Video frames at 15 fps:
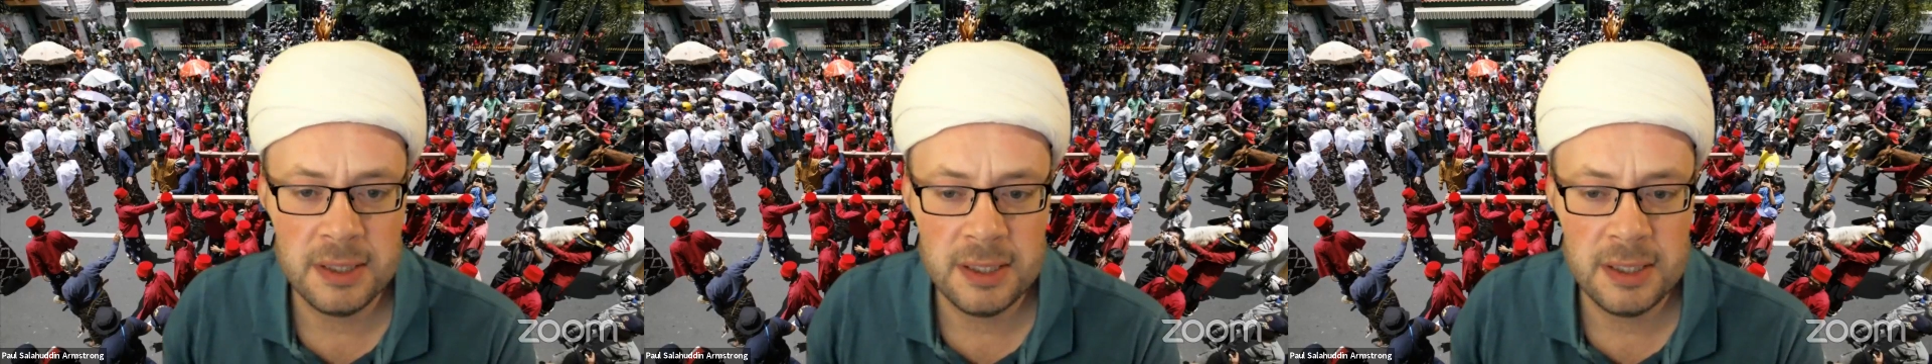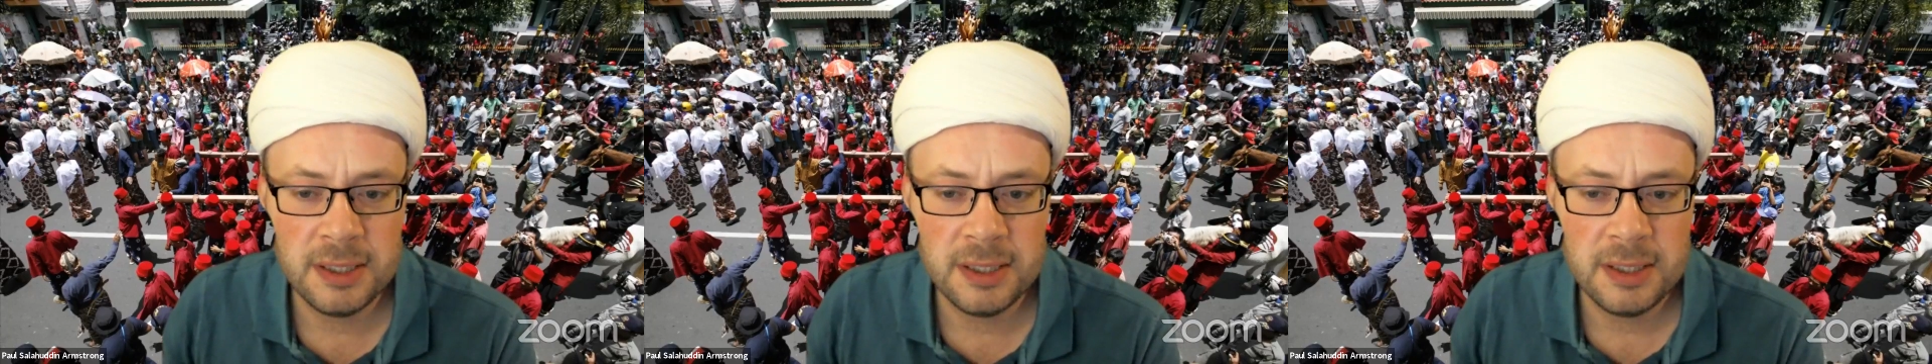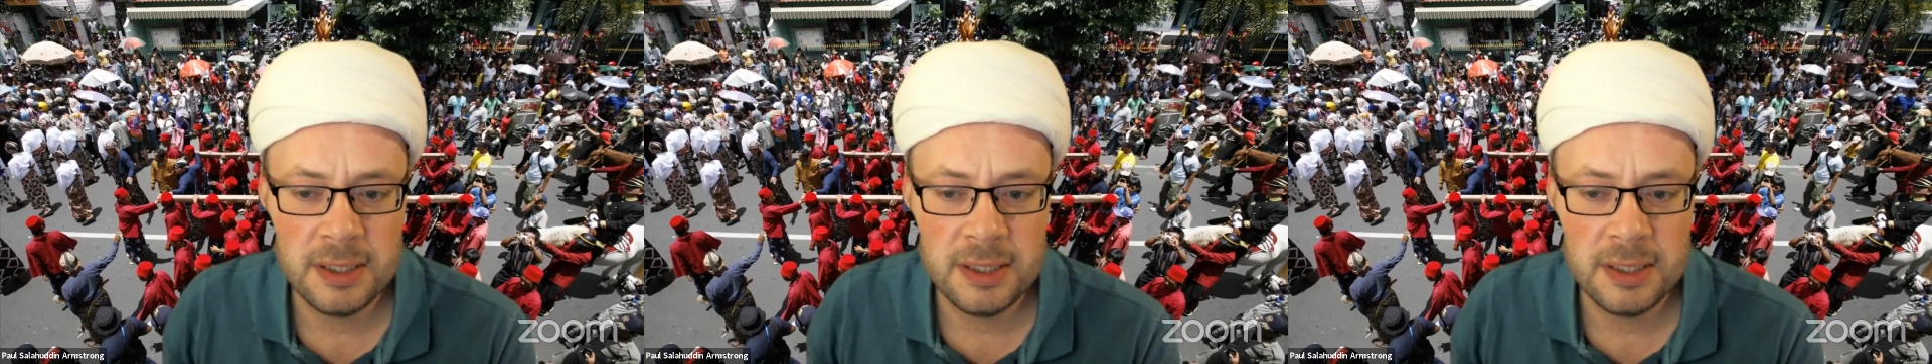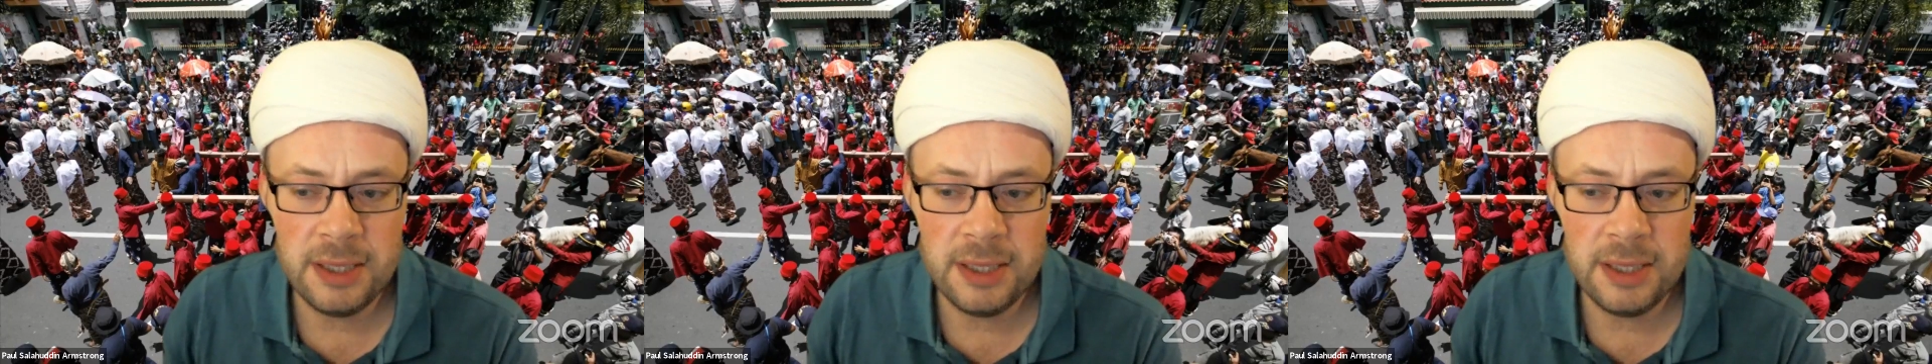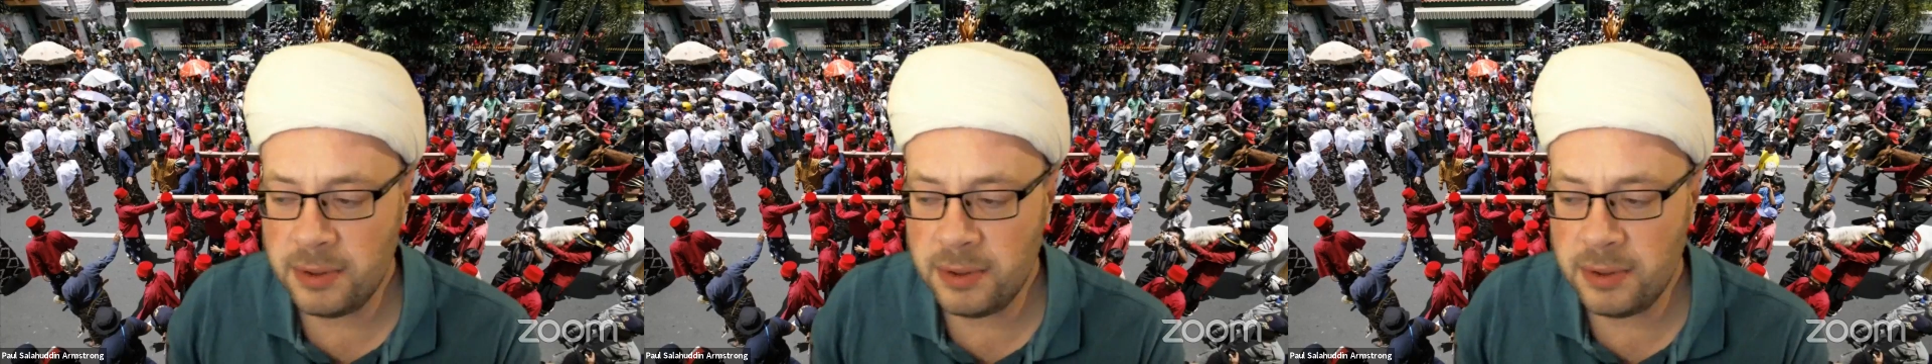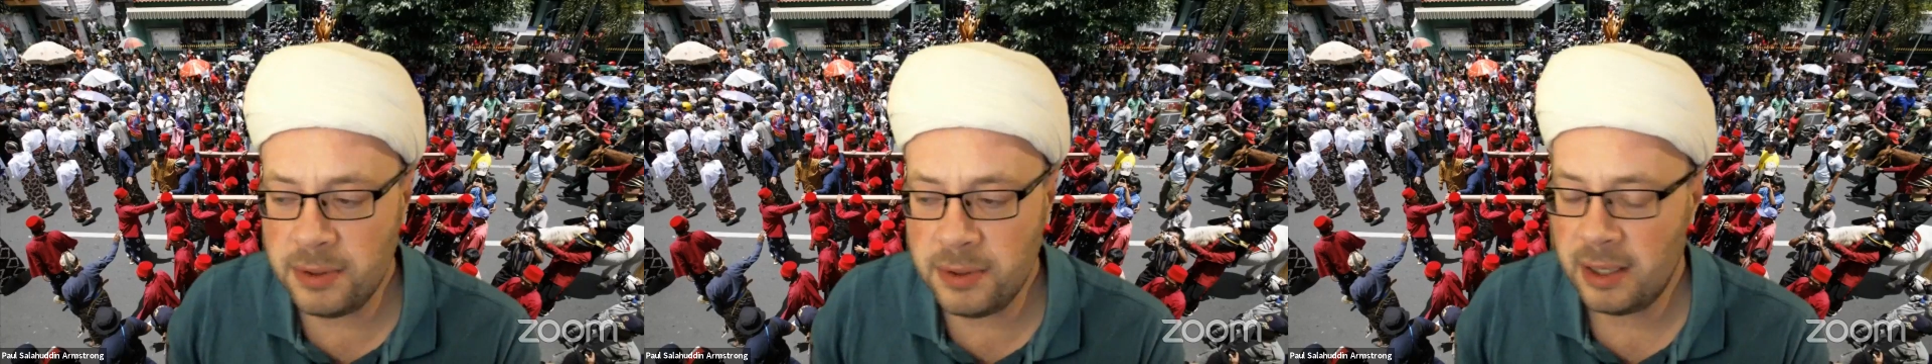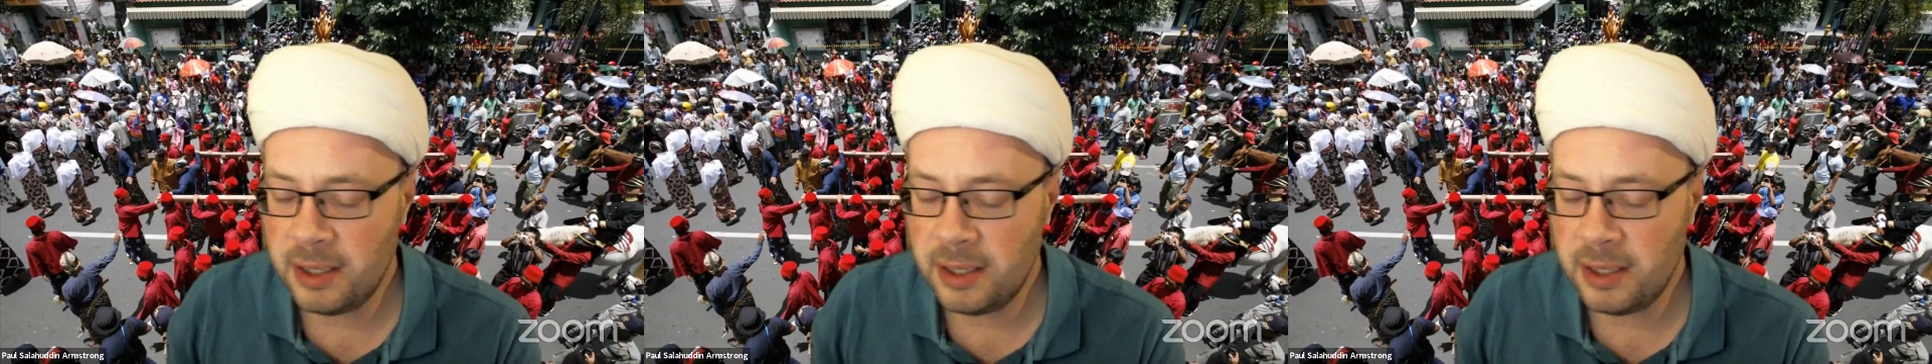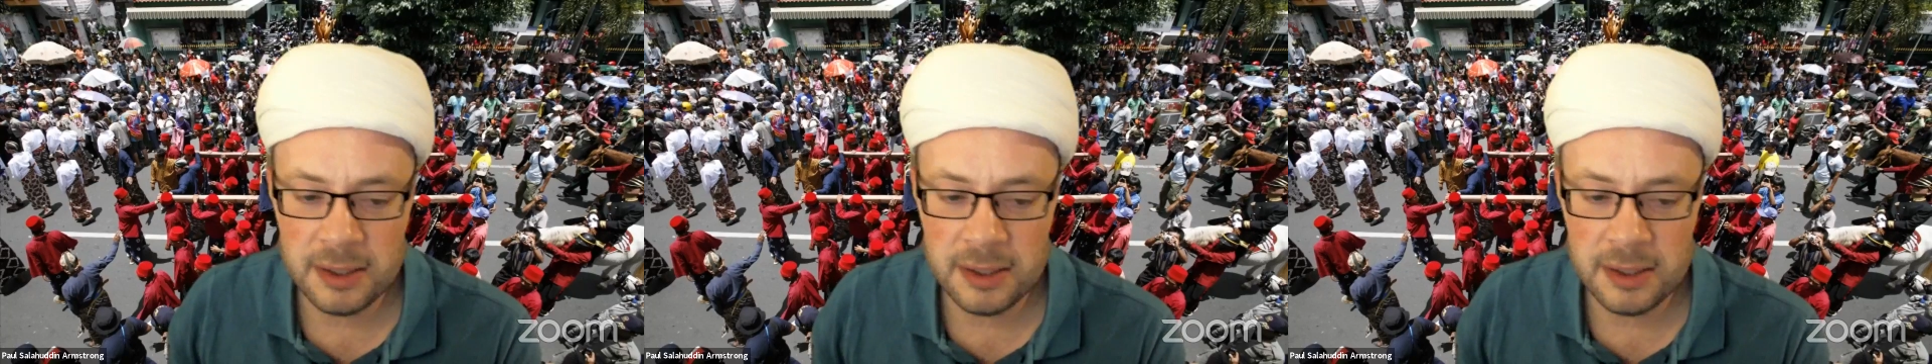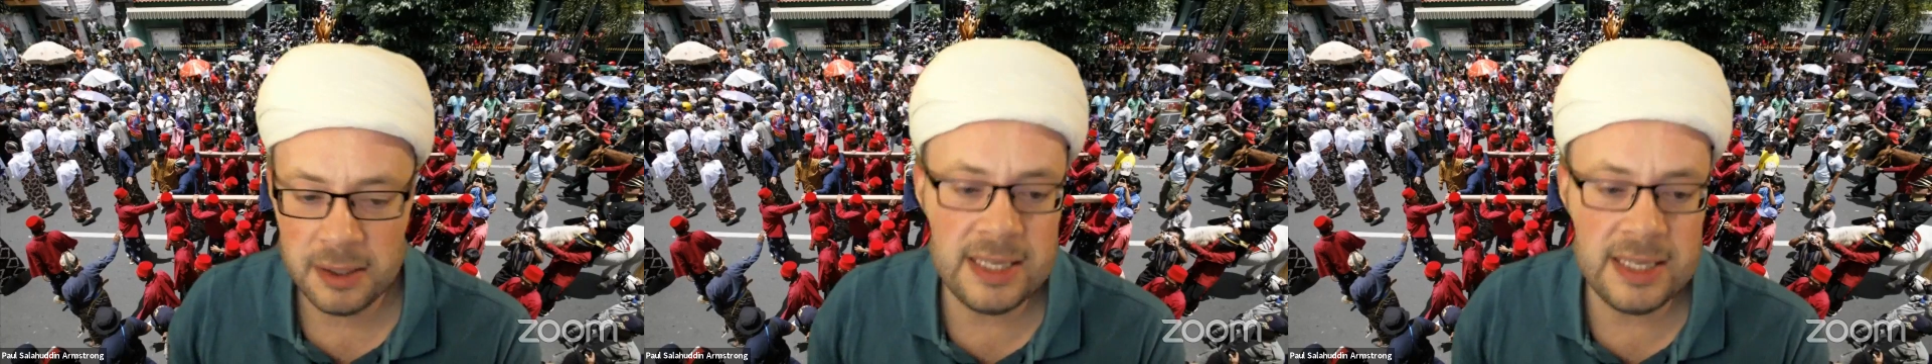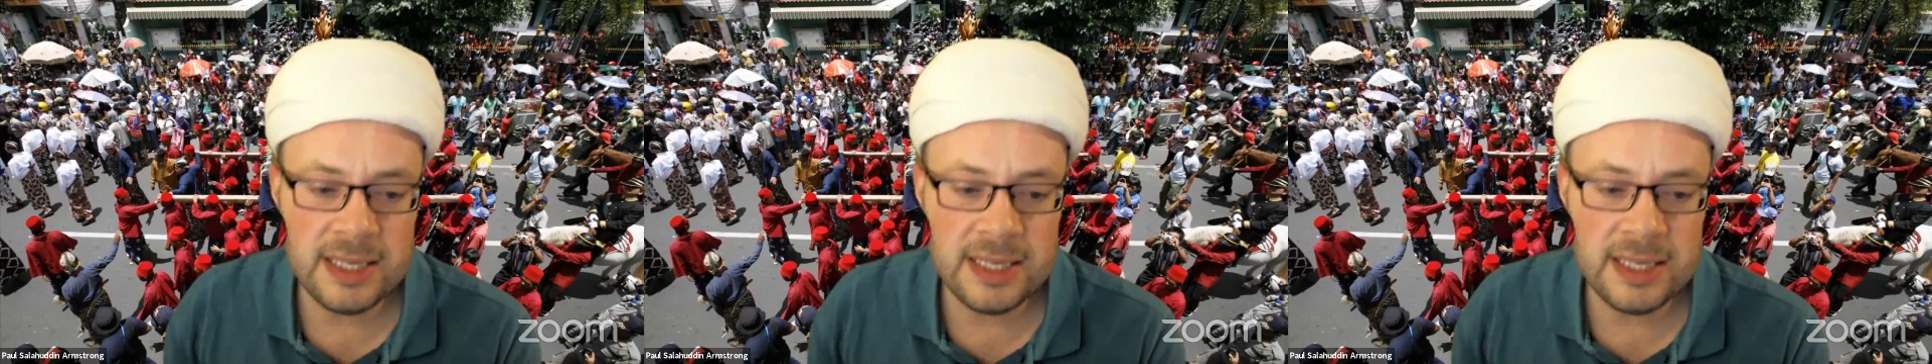and do that at least every